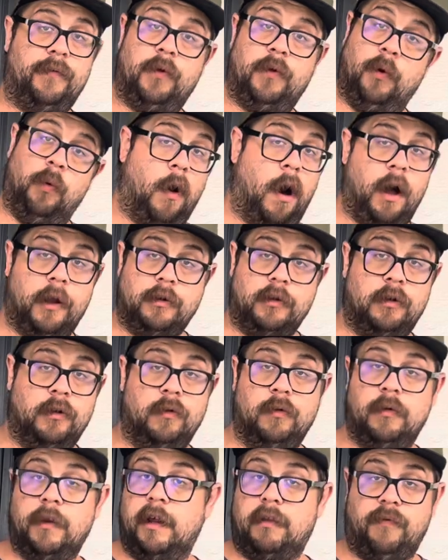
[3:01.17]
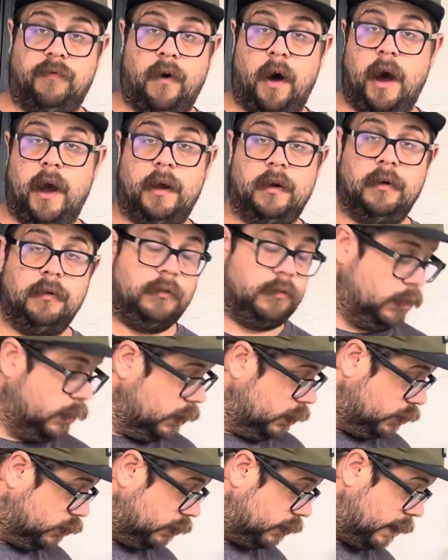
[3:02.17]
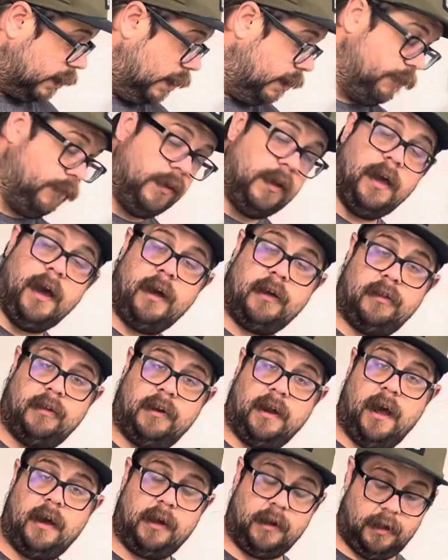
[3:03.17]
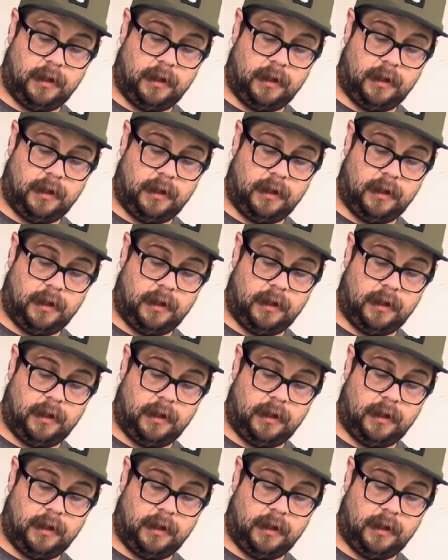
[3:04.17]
you want to, that's fine. You can just get a VX deck.